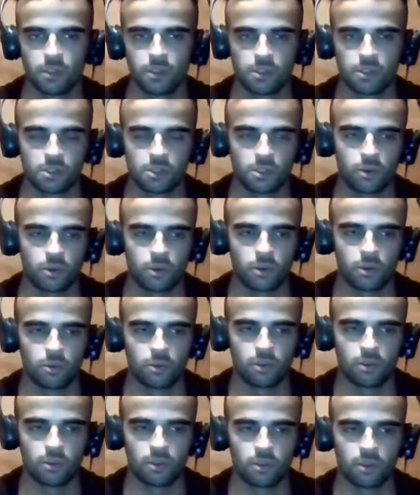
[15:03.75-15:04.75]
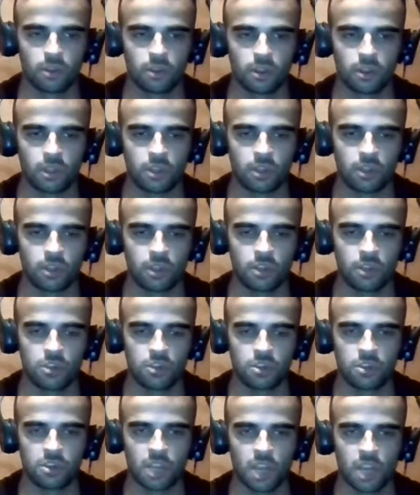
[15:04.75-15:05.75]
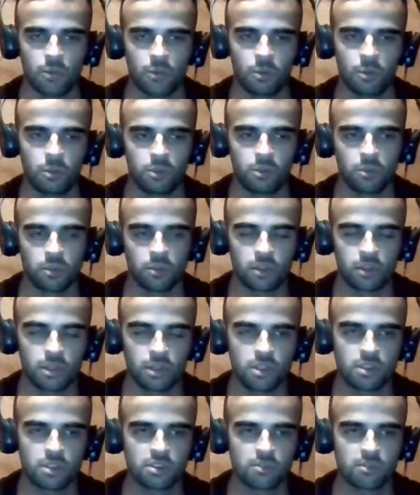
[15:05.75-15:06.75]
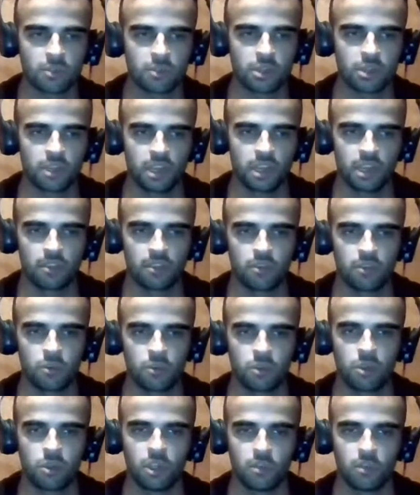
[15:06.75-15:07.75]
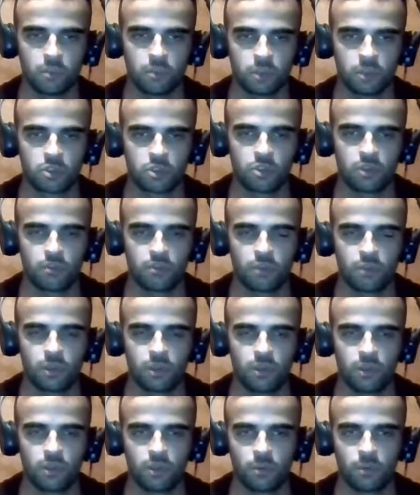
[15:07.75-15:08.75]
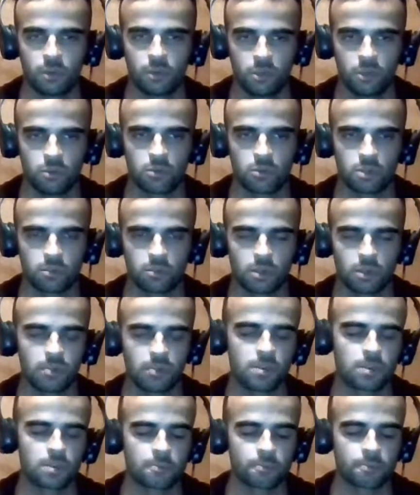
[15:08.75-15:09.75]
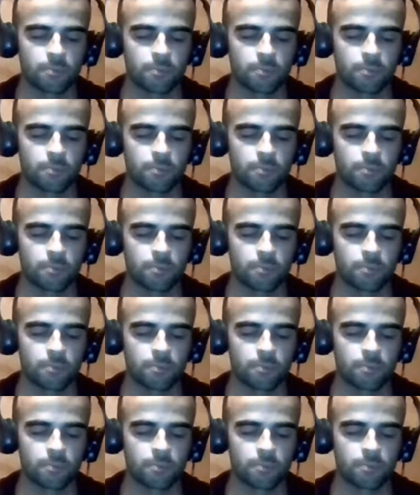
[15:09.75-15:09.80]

So they just say, "I want to do this," but they have no clear picture of what they want to do sometimes.